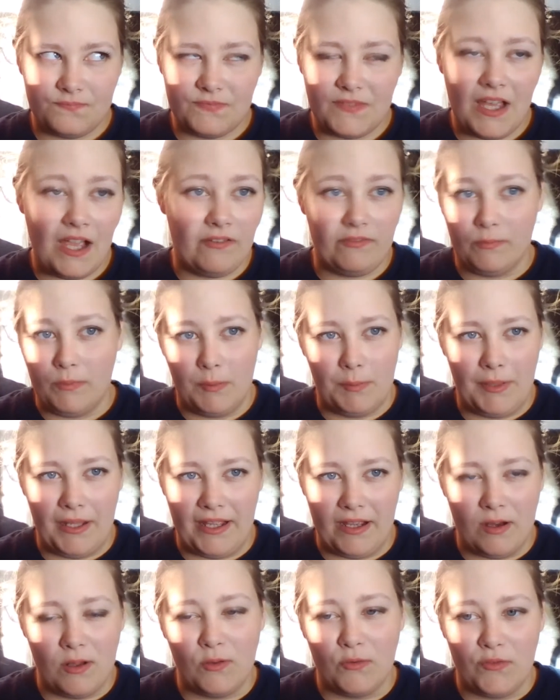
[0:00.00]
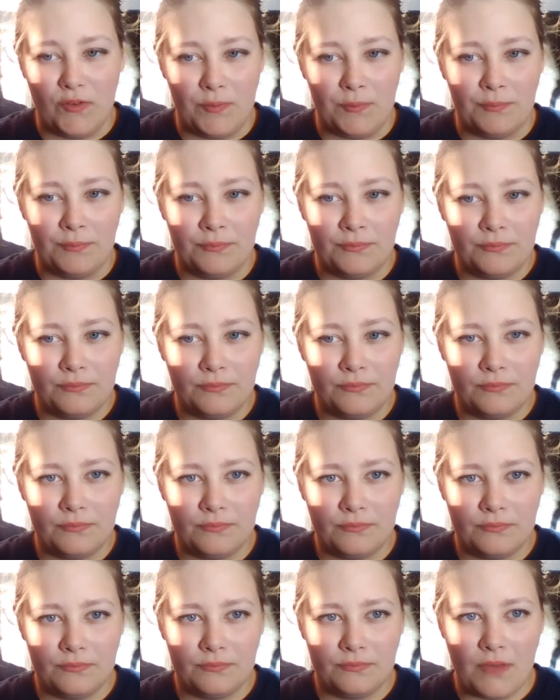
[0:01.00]
I haven't been playing all of them.
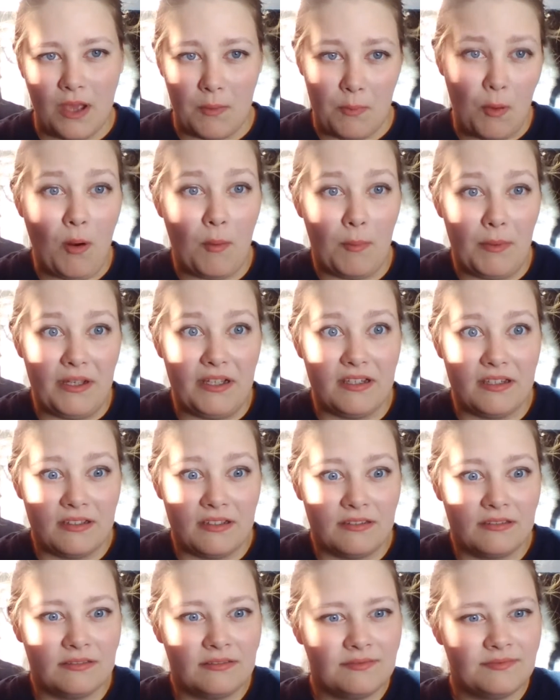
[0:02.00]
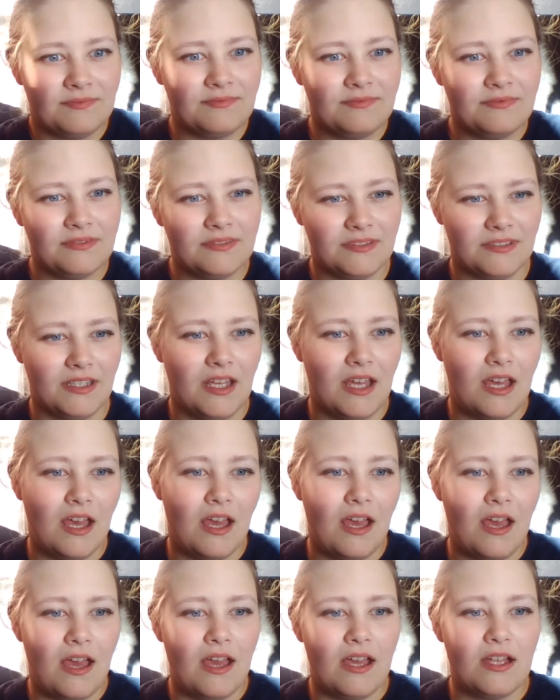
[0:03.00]
I promise.
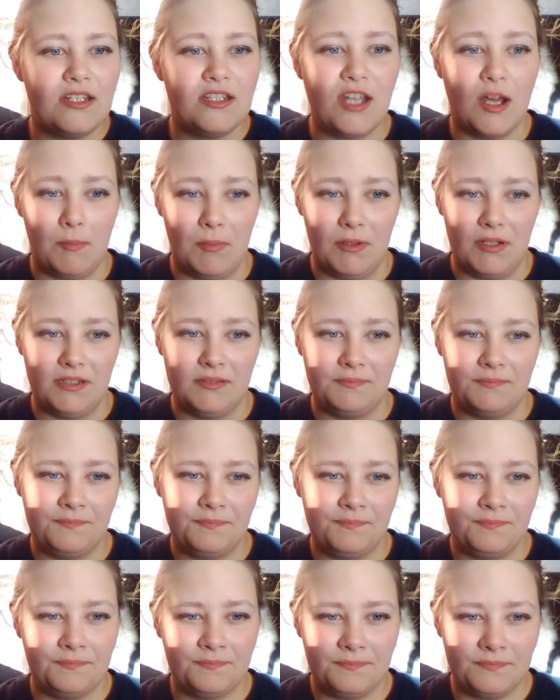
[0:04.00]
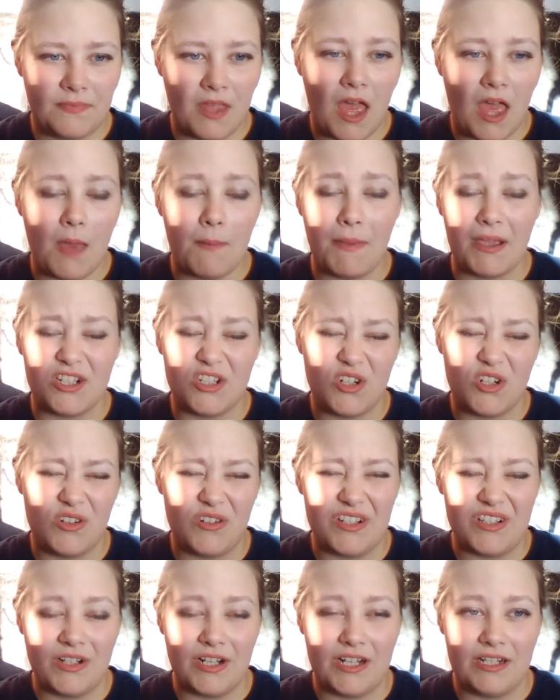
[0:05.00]
Tumblr. Make sure
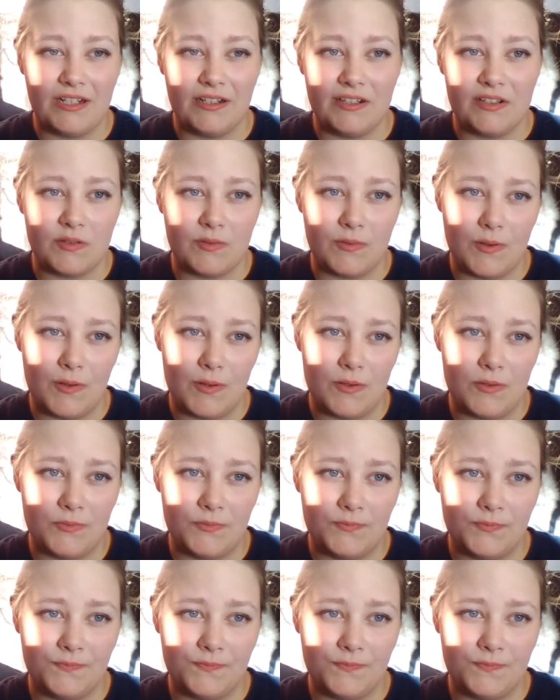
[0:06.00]
it's an endless scroll.